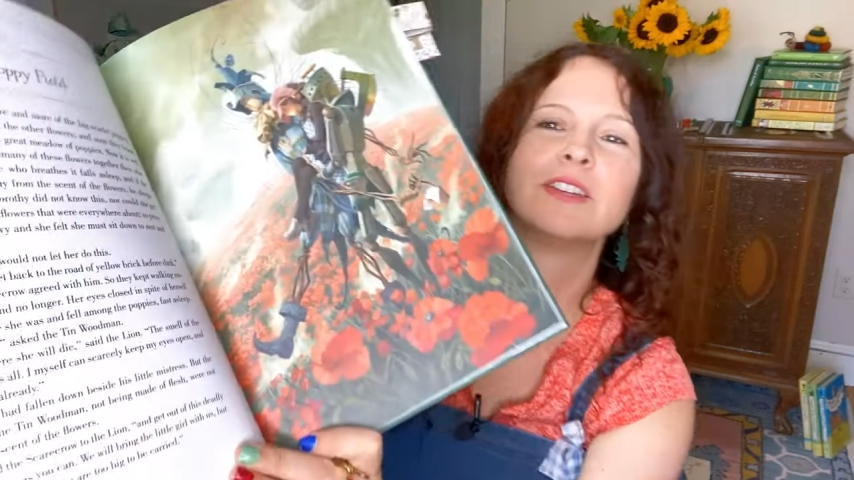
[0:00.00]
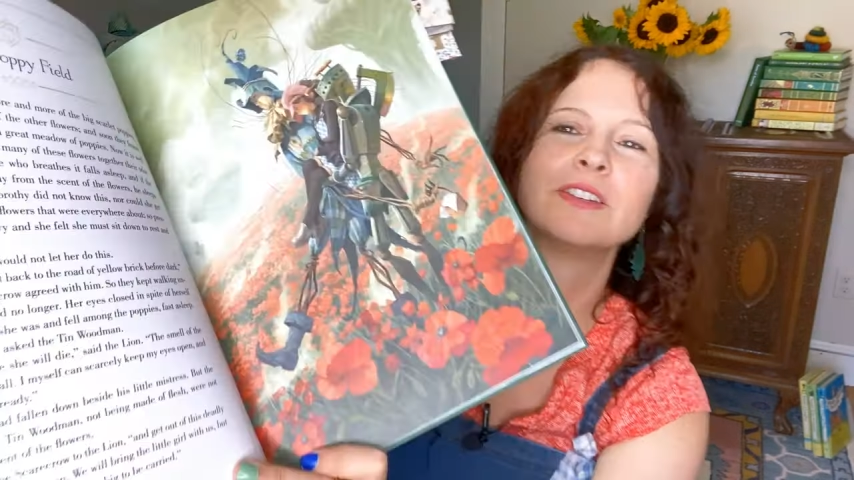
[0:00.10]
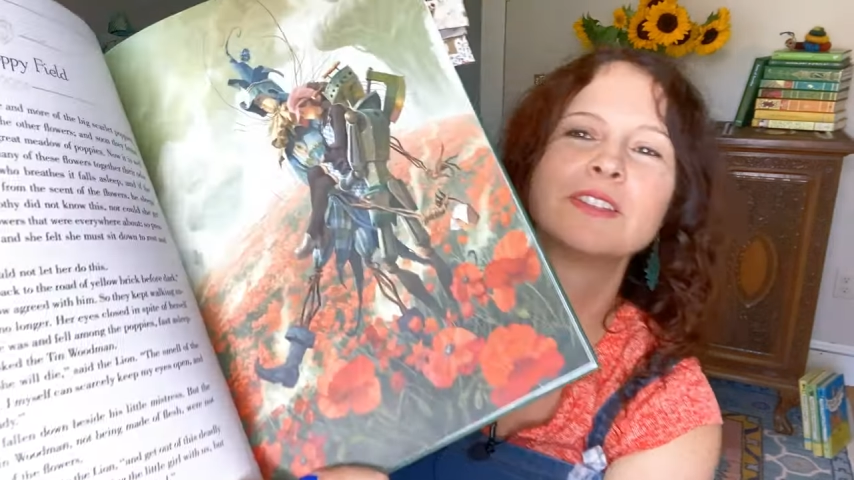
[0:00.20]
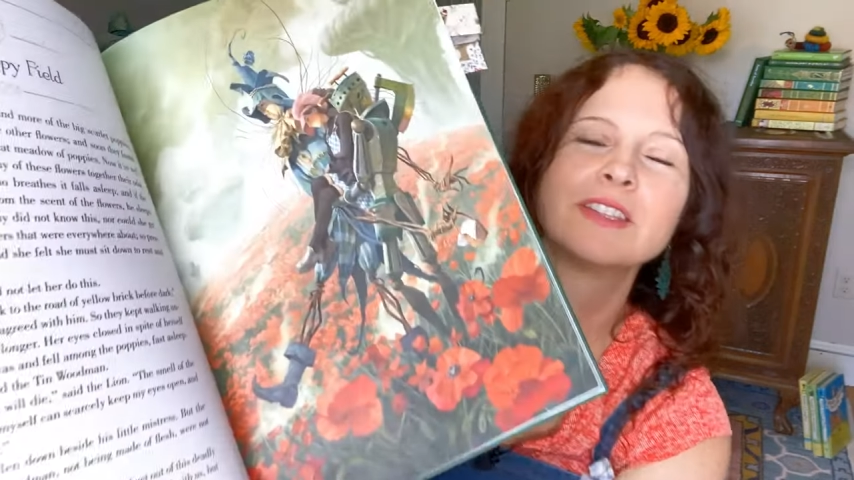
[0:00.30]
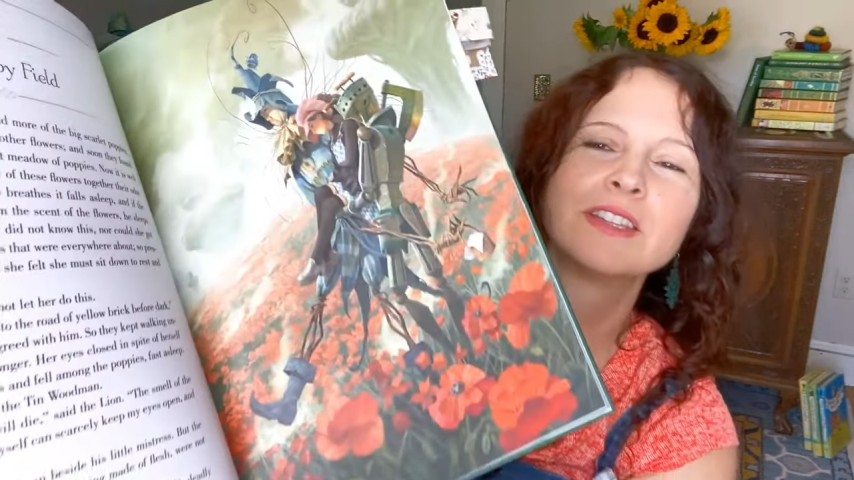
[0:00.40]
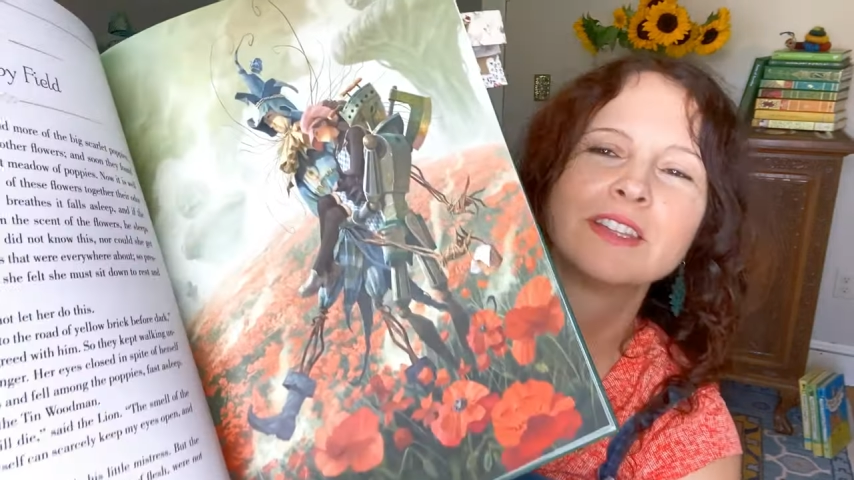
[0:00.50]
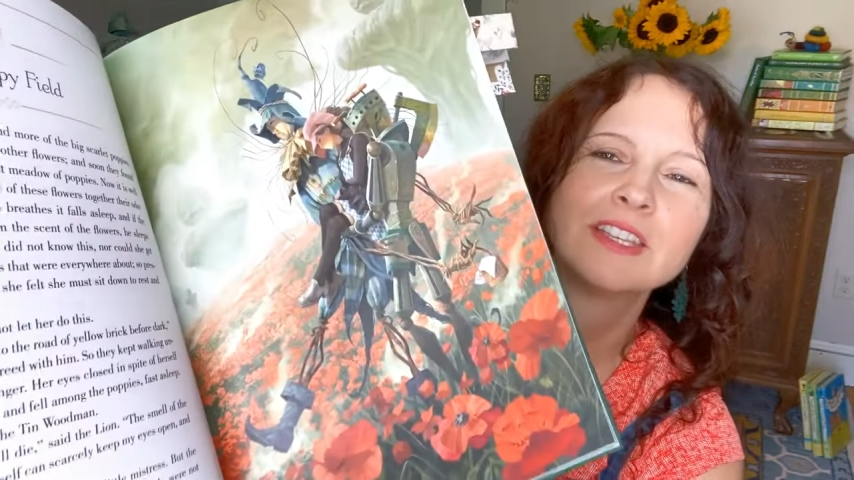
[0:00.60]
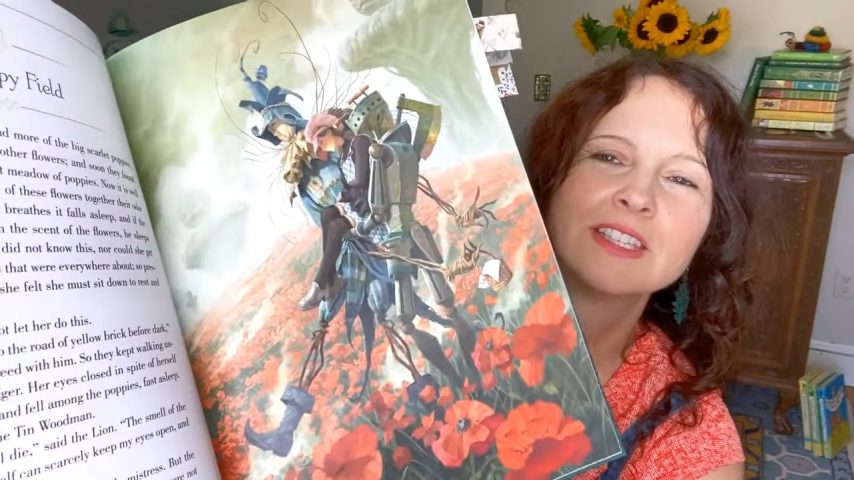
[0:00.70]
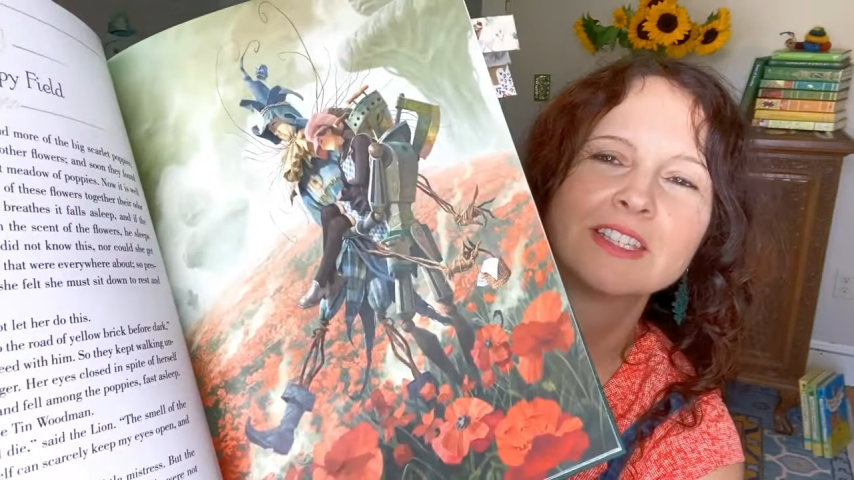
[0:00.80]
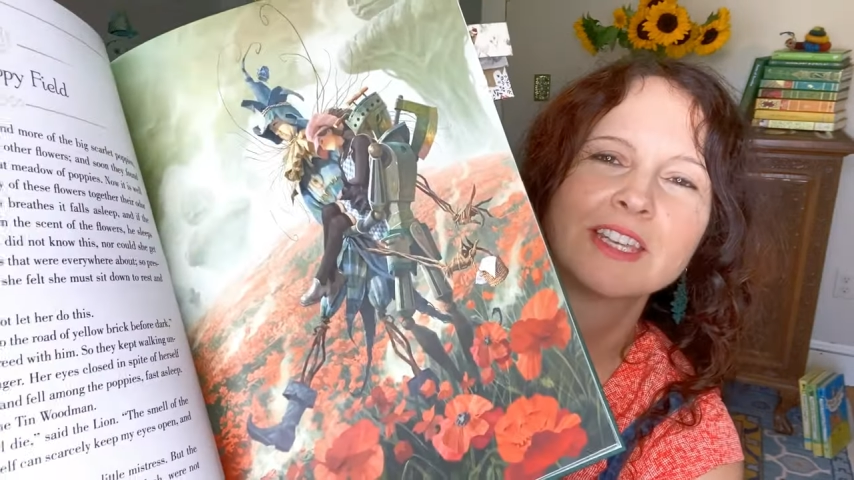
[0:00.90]
Here's
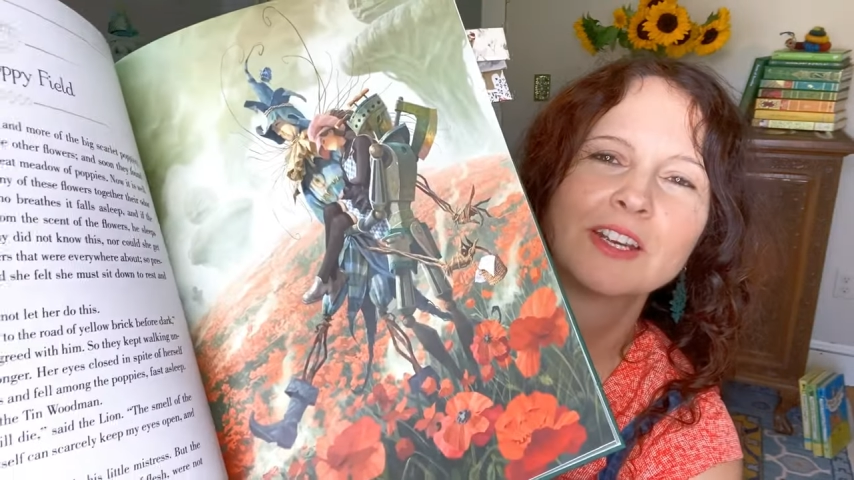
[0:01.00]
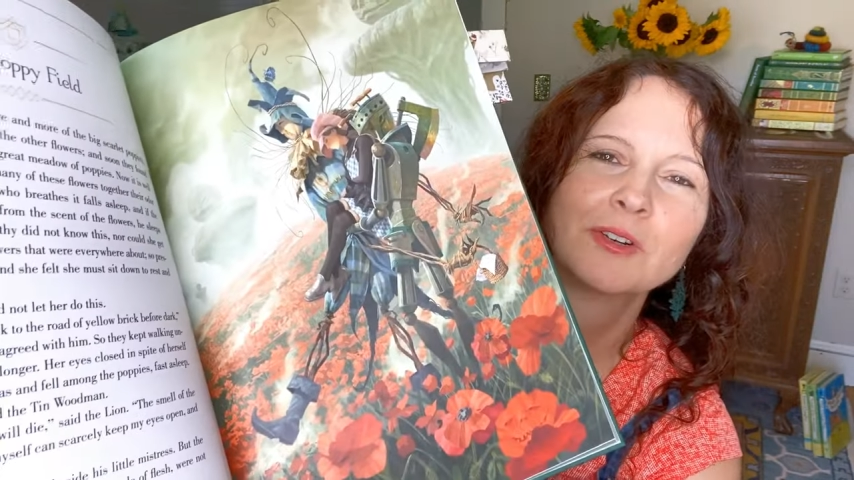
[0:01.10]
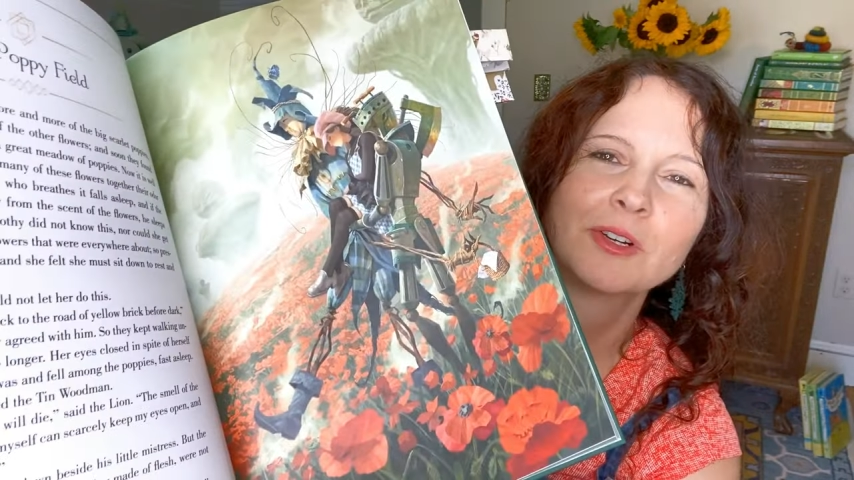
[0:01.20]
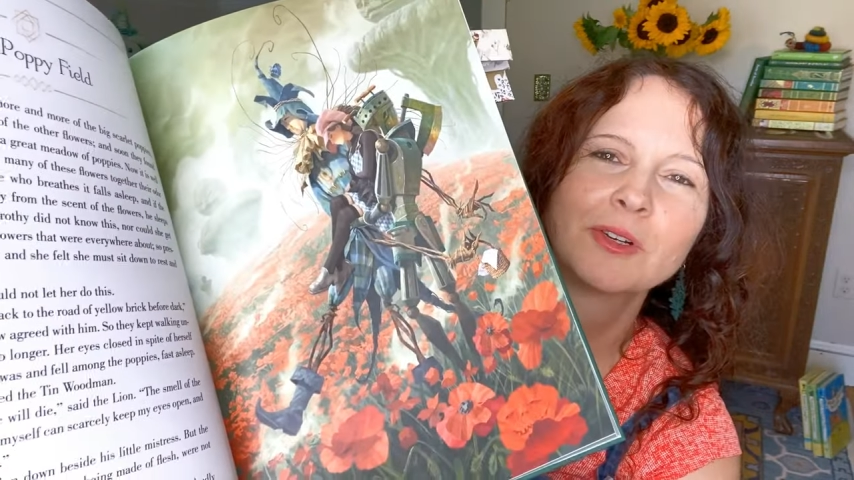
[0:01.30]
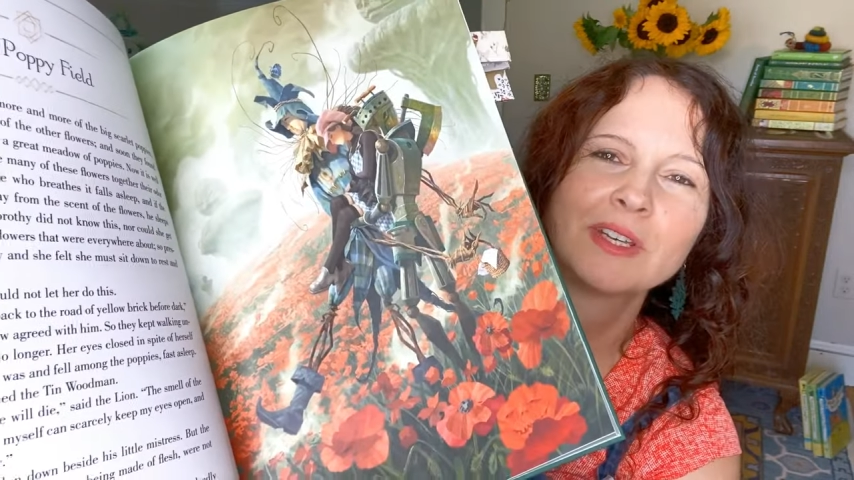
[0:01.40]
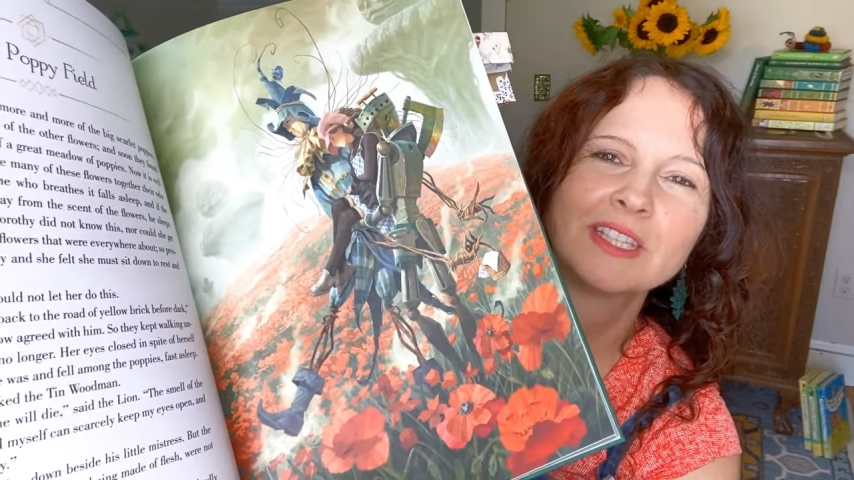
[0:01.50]
the Scarecrow